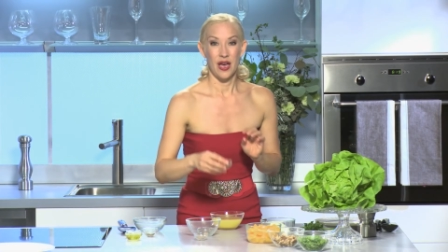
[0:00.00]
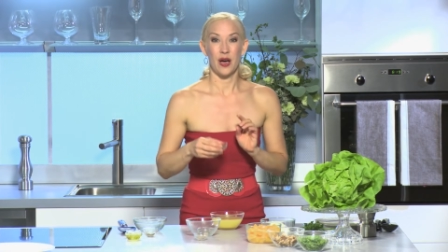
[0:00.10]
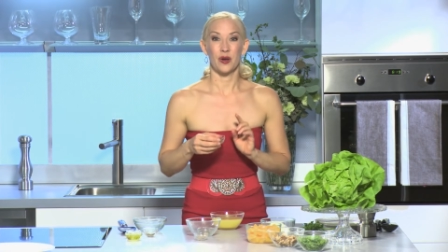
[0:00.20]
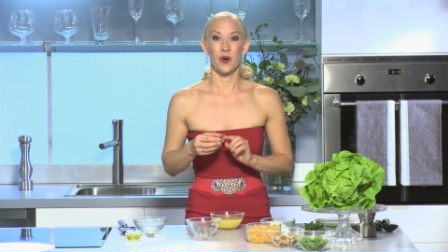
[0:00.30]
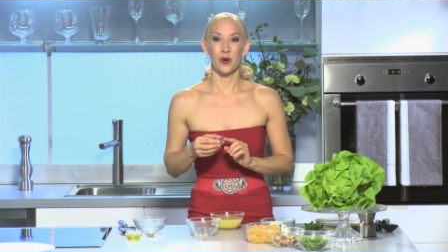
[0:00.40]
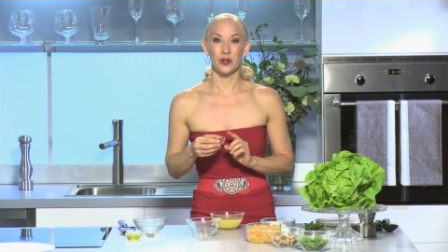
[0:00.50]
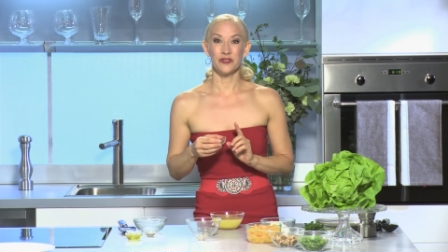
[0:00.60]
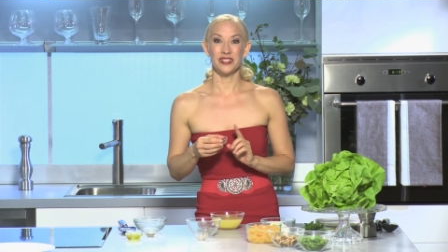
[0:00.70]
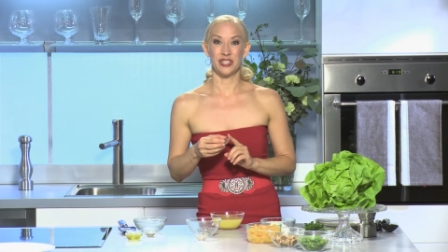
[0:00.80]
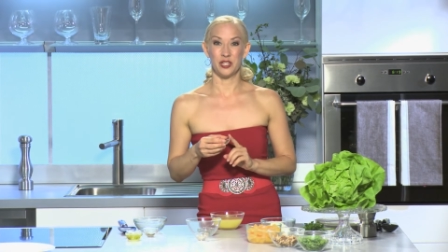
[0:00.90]

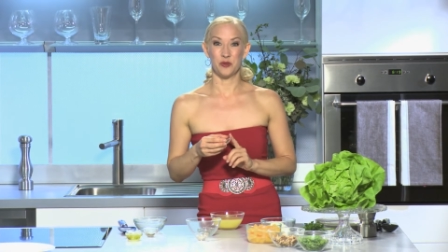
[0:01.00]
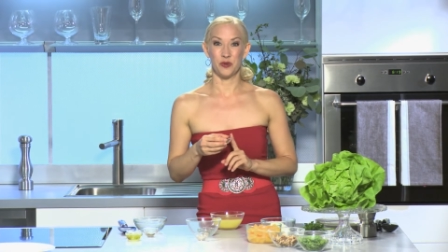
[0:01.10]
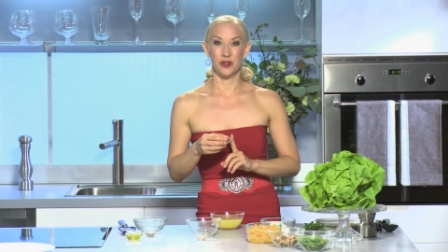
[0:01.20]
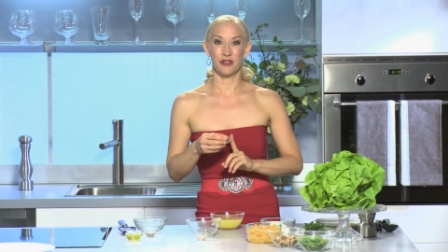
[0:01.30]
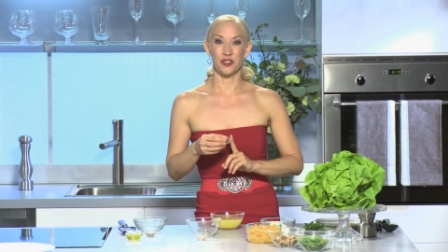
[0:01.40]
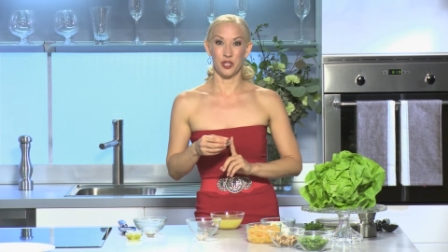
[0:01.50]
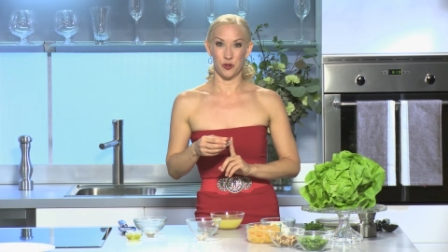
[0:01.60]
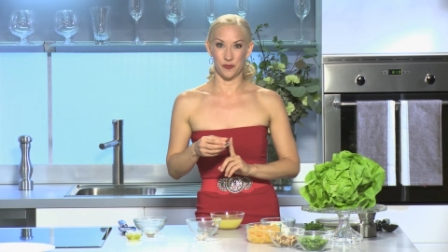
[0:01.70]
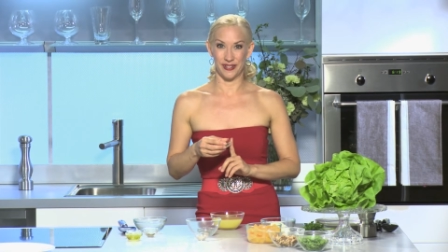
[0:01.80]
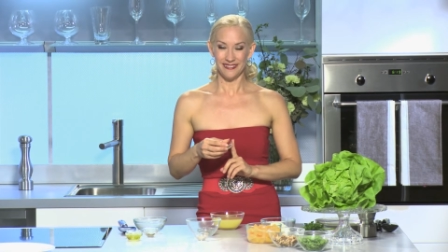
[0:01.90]
1/4 teaspoon of
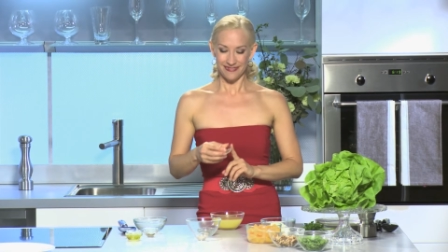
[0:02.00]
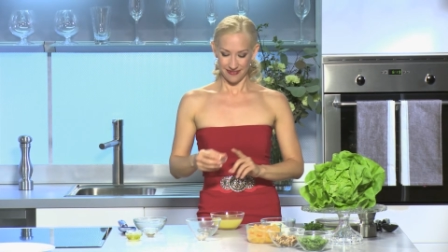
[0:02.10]
cumin,